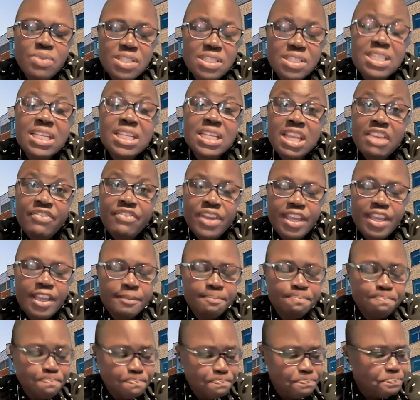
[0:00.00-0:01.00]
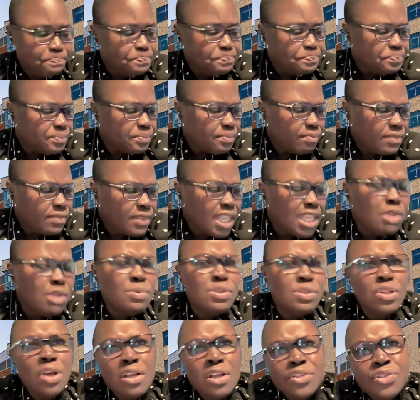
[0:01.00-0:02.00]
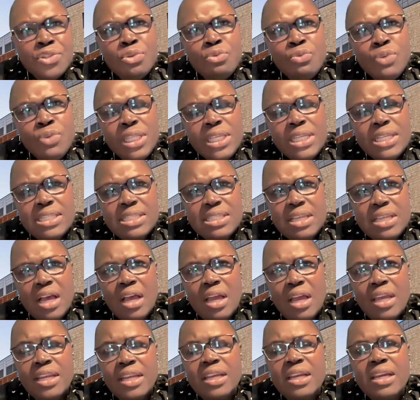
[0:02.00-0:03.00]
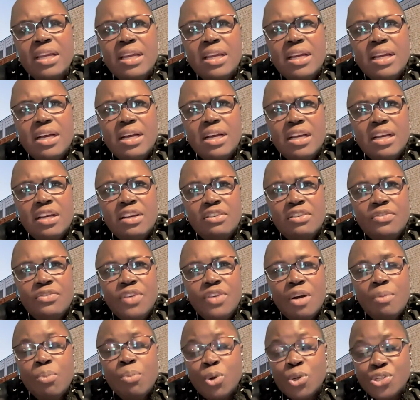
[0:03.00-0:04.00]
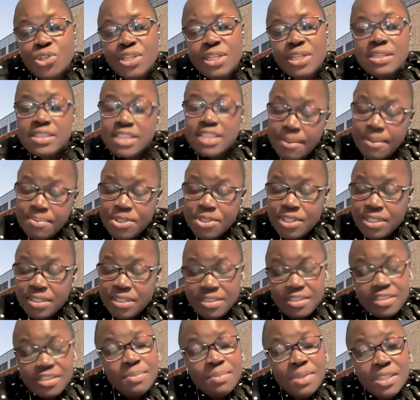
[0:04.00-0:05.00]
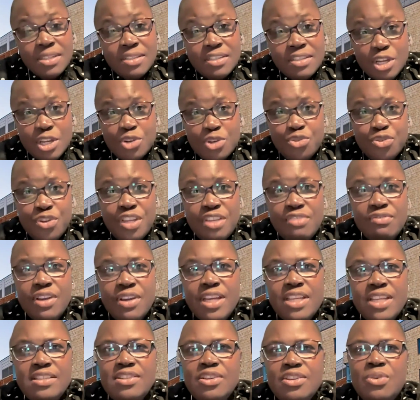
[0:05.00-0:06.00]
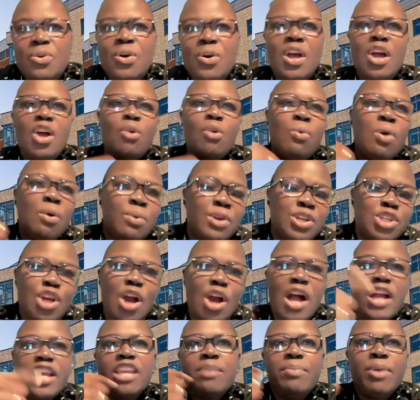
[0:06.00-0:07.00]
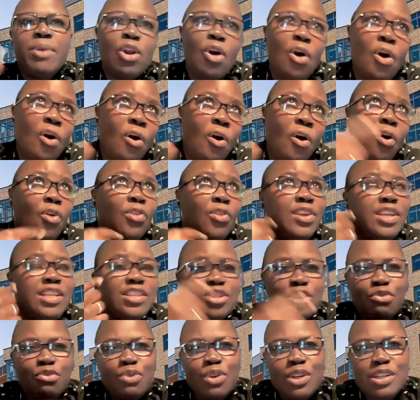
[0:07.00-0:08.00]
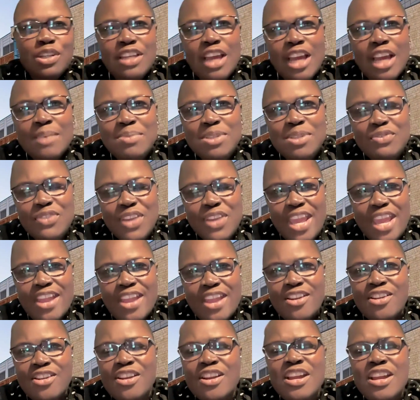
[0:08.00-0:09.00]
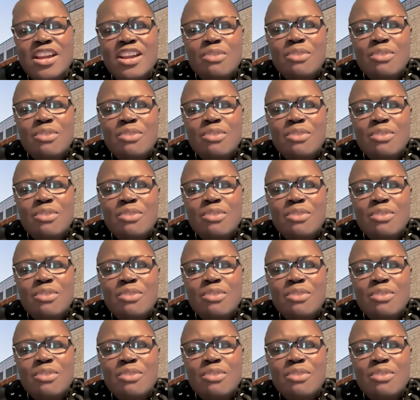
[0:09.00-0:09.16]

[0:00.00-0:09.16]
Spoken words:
significant. It was also really a sign of abortion exceptionalism in this country, right? So while we're talking about all these different types of care,